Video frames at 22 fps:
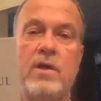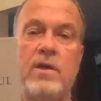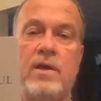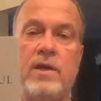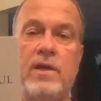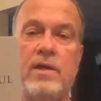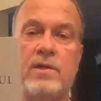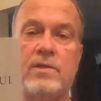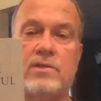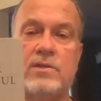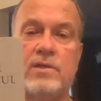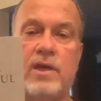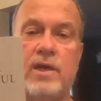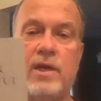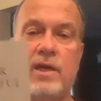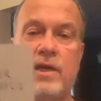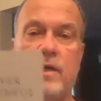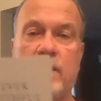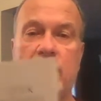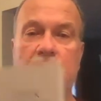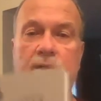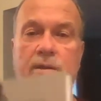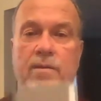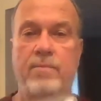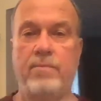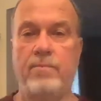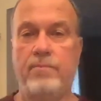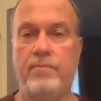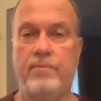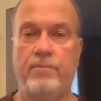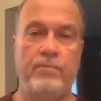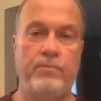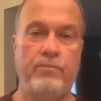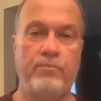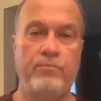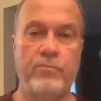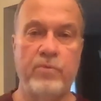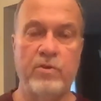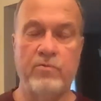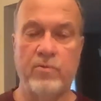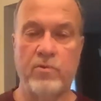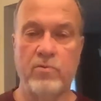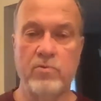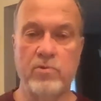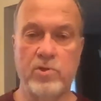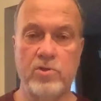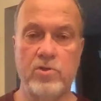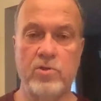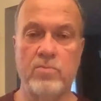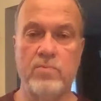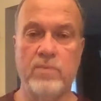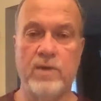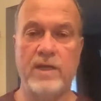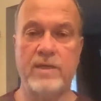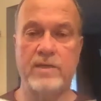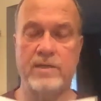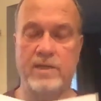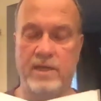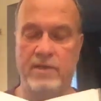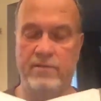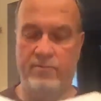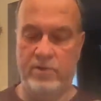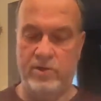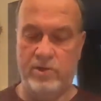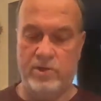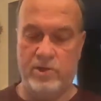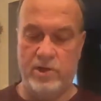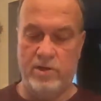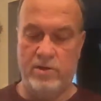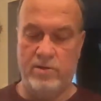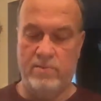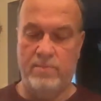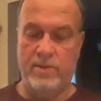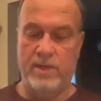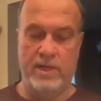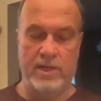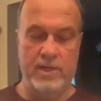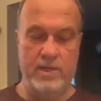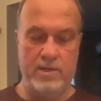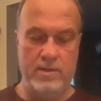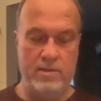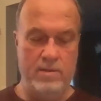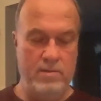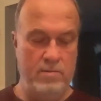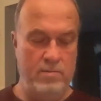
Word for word: It's a devotional by David Jeremiah.